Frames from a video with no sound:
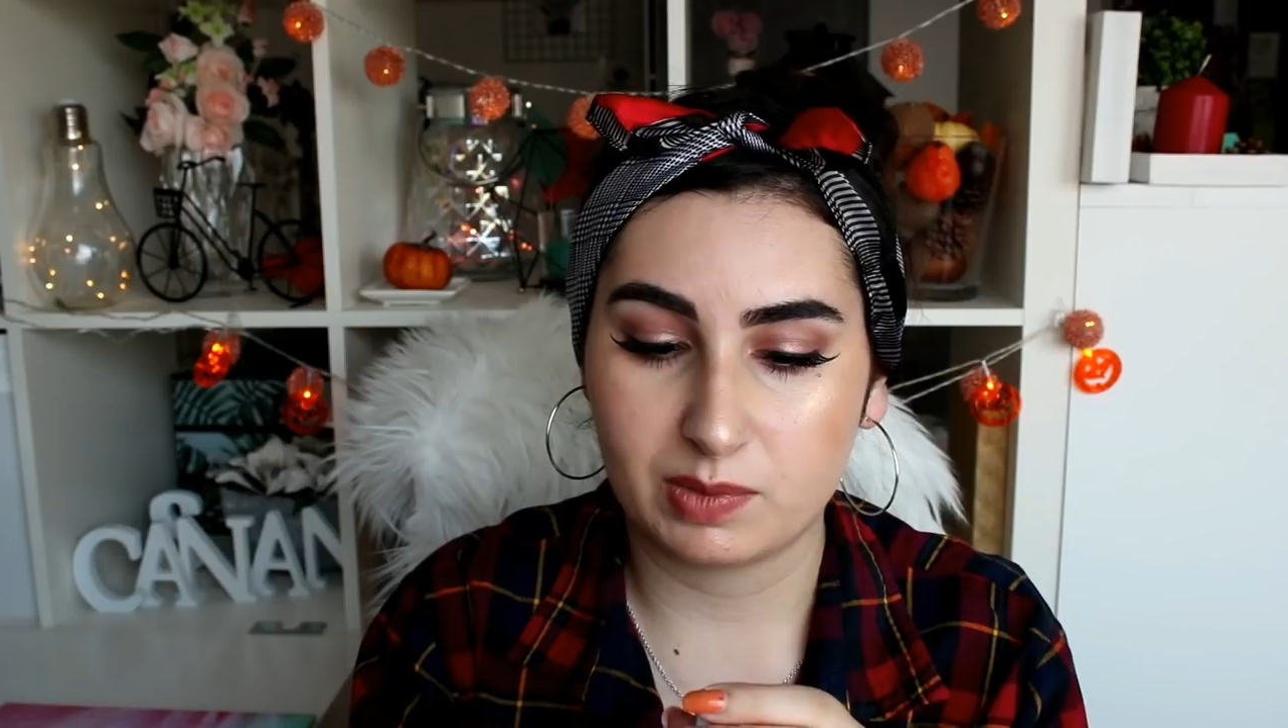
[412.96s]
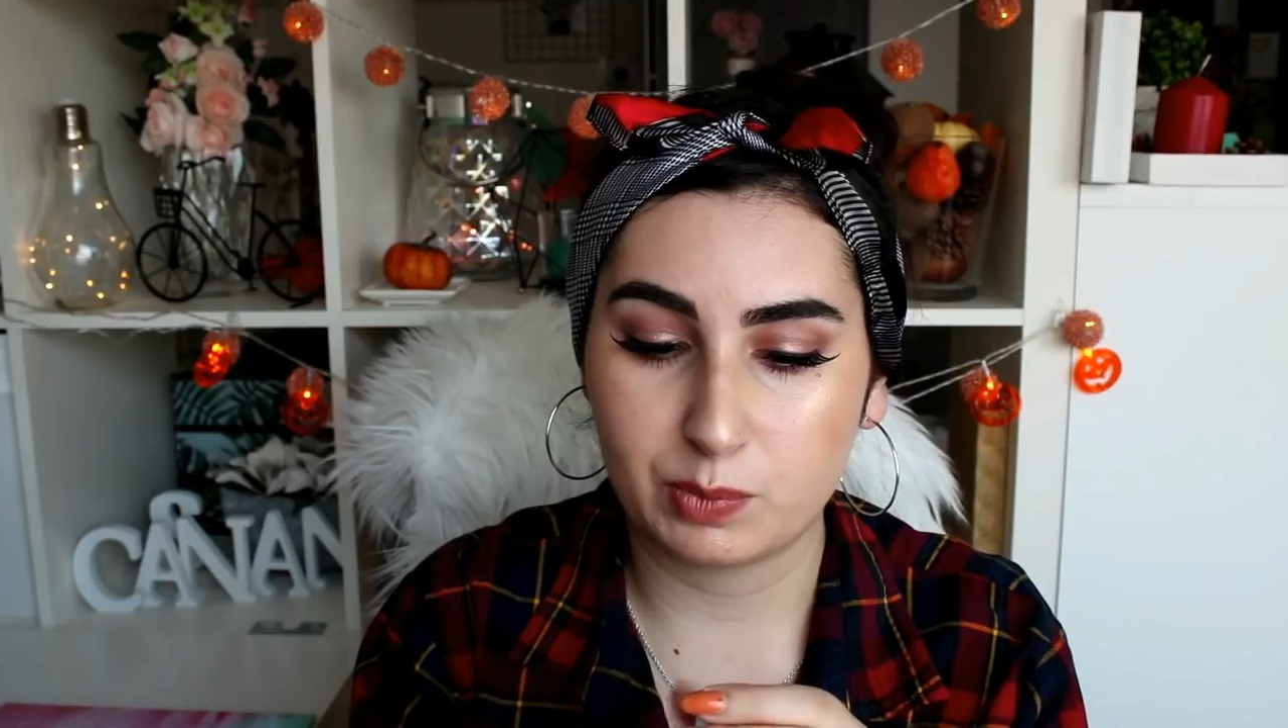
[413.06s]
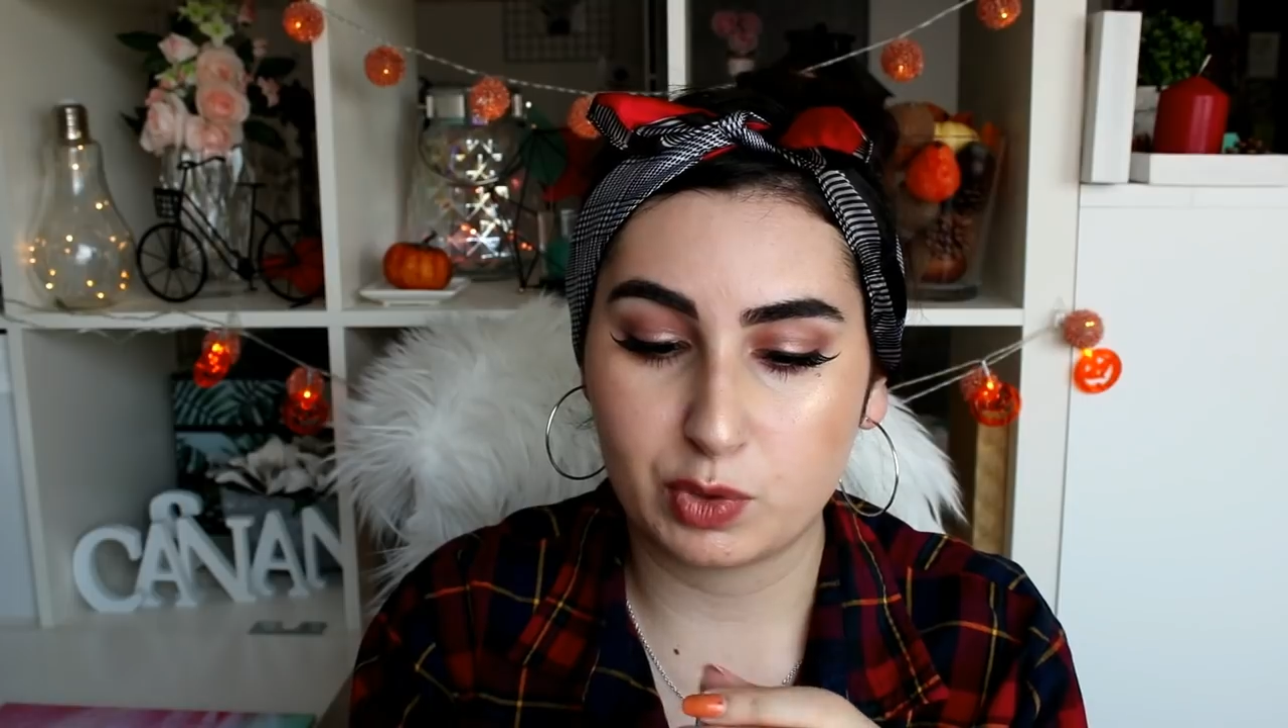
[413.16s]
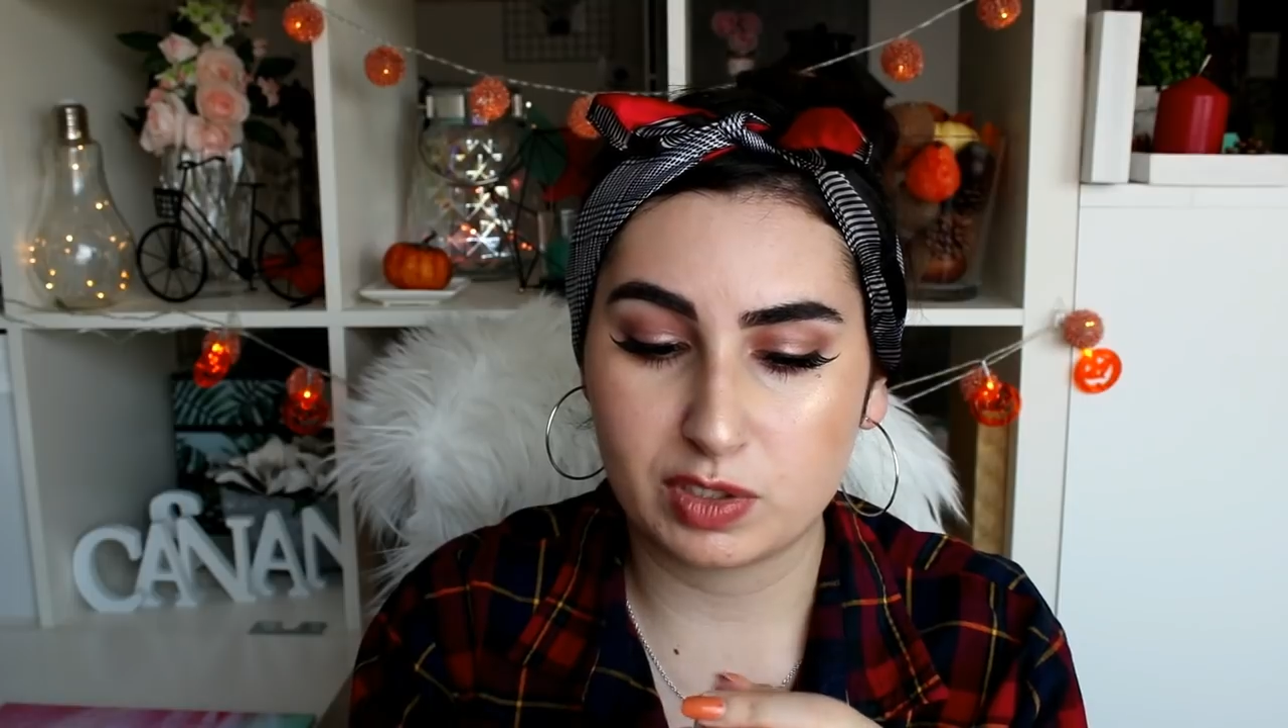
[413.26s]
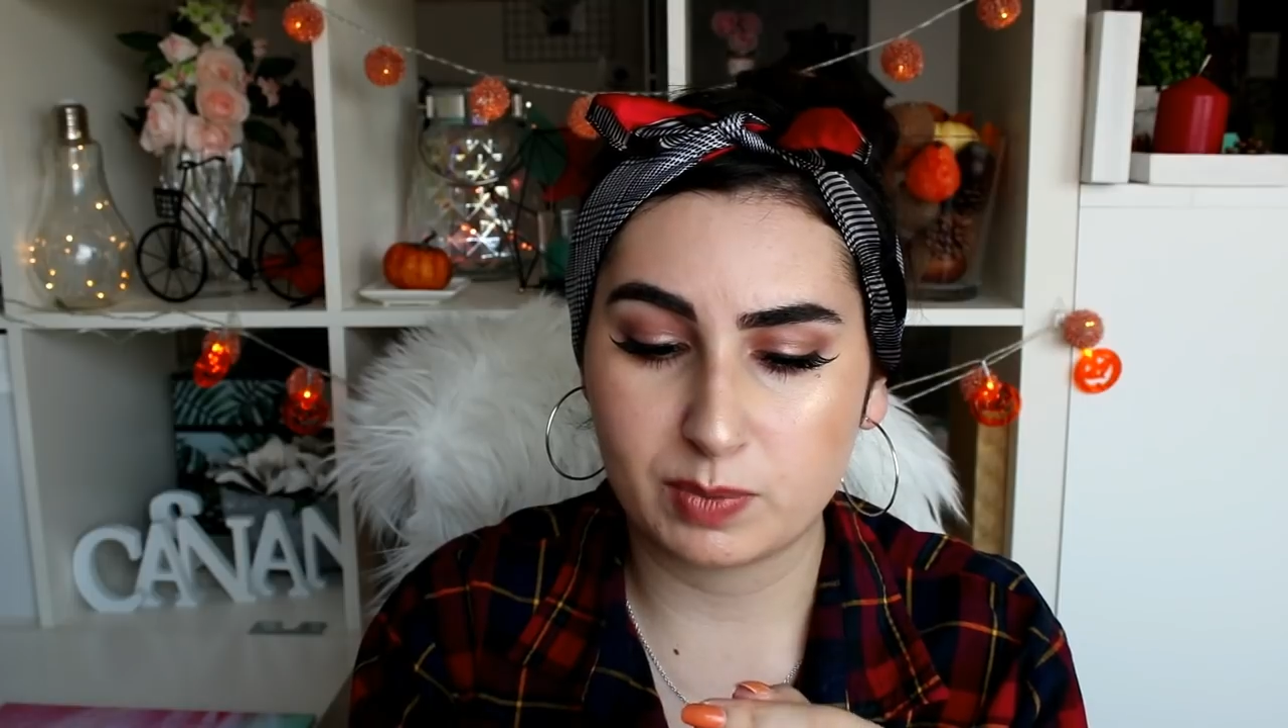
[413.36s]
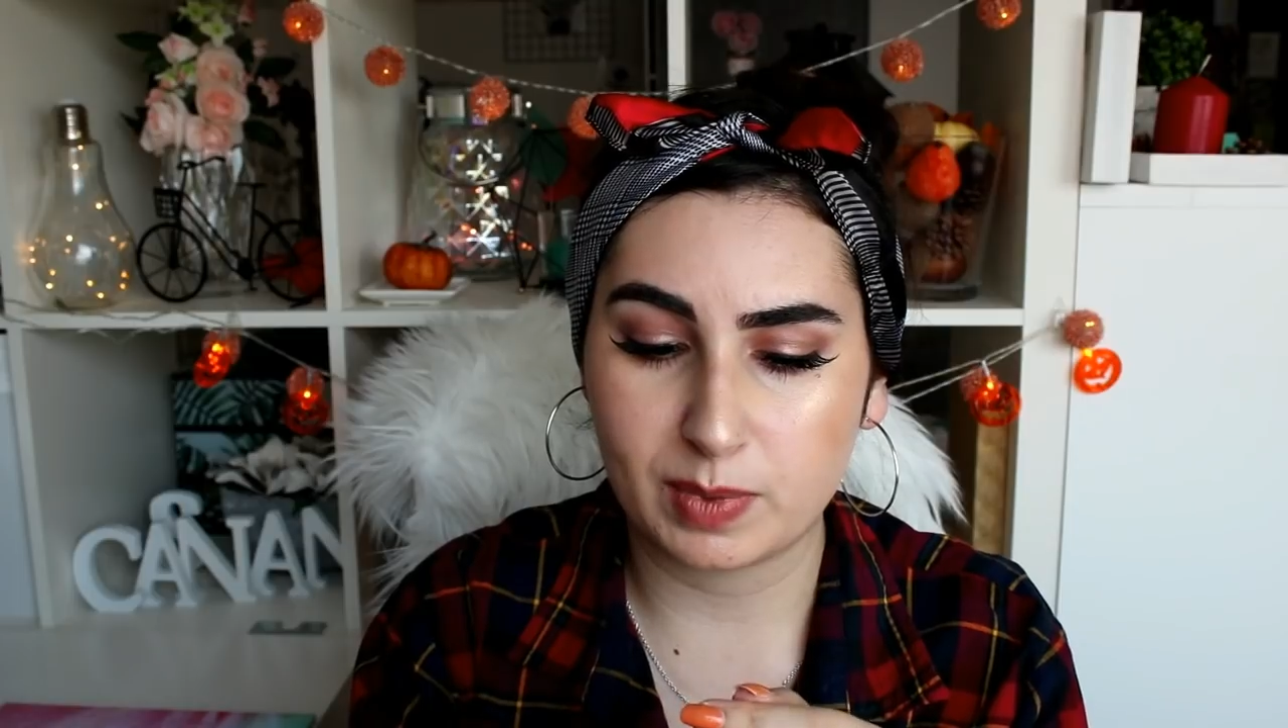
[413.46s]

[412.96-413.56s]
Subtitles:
which